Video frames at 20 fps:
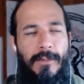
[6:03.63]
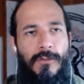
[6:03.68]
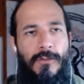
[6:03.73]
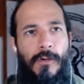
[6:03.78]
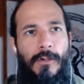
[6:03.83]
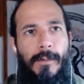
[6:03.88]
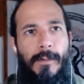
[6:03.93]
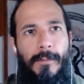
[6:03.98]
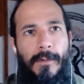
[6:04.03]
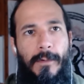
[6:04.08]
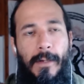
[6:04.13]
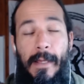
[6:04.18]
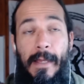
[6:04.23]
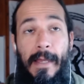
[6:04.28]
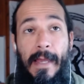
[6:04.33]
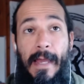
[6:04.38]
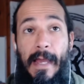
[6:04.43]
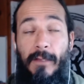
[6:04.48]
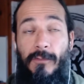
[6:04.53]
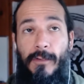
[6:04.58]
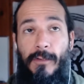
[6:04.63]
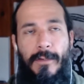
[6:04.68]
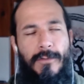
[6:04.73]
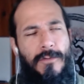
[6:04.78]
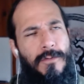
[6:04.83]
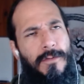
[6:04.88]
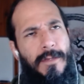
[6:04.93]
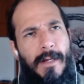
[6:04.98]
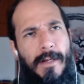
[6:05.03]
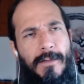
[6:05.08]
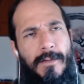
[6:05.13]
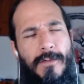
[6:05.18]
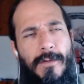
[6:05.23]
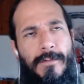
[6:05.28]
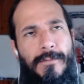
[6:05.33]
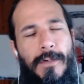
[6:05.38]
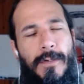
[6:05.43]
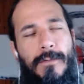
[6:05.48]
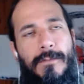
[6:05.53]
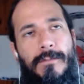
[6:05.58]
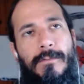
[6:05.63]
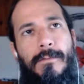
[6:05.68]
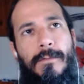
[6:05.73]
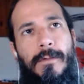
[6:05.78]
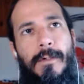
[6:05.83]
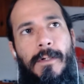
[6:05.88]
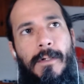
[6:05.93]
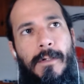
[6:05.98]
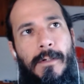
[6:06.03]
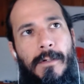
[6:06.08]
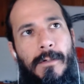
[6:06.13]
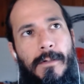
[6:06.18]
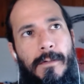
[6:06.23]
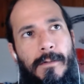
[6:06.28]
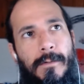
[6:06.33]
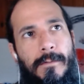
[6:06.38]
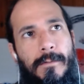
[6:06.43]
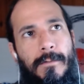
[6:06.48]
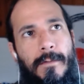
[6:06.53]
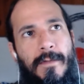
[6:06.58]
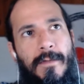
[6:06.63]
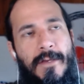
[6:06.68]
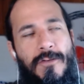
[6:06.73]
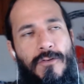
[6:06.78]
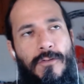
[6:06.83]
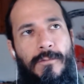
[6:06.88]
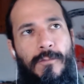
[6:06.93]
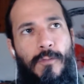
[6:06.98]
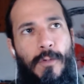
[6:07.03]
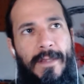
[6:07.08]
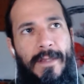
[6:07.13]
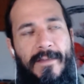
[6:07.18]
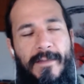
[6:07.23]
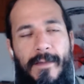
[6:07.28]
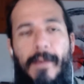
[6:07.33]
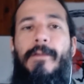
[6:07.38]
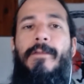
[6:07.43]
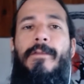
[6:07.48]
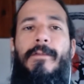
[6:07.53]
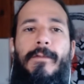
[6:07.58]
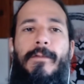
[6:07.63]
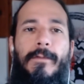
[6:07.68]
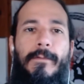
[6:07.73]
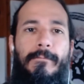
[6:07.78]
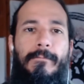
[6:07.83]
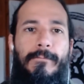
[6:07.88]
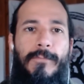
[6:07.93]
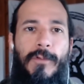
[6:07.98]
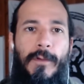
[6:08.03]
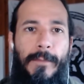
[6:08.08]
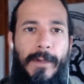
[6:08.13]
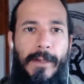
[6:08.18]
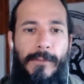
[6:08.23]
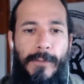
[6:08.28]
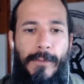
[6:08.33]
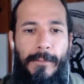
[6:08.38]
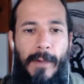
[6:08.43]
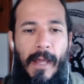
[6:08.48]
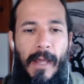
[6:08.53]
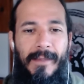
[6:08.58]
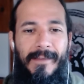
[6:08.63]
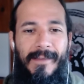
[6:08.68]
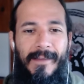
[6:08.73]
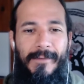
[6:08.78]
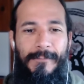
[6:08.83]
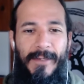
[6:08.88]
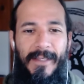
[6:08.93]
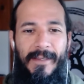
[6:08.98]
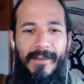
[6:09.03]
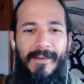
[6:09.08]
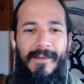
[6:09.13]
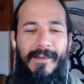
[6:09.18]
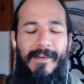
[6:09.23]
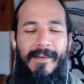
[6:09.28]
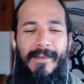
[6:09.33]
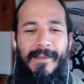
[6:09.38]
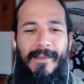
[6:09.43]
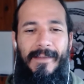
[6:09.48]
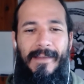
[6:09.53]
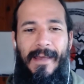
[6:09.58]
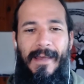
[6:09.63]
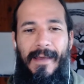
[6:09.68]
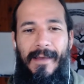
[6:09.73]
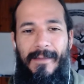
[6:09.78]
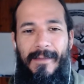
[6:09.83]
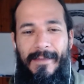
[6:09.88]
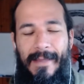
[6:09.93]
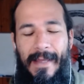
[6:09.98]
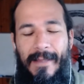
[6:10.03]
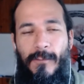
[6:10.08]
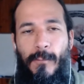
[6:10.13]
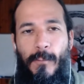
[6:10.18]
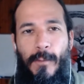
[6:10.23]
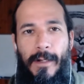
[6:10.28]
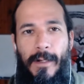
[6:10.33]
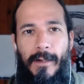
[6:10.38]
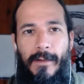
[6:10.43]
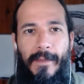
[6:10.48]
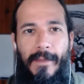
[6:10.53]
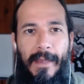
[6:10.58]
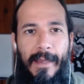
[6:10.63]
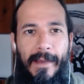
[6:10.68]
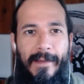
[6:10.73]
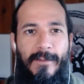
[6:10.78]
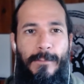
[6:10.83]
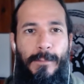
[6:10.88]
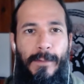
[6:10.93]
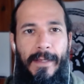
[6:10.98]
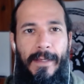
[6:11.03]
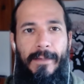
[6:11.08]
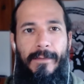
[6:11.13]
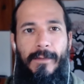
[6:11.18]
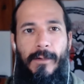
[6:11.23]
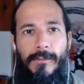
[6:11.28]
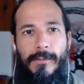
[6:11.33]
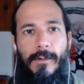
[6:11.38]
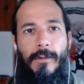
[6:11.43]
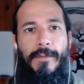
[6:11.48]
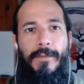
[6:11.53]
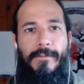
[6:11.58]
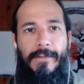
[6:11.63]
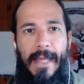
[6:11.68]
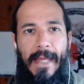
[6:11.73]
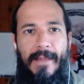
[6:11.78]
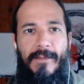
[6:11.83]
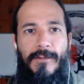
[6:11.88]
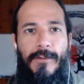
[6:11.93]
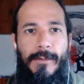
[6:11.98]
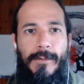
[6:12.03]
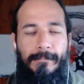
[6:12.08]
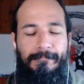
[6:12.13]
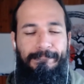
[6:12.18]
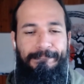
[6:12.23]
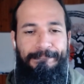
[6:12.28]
talked about, actually I just did an interview, session 46, somebody reminded me that that's where they explain the growth of cancer.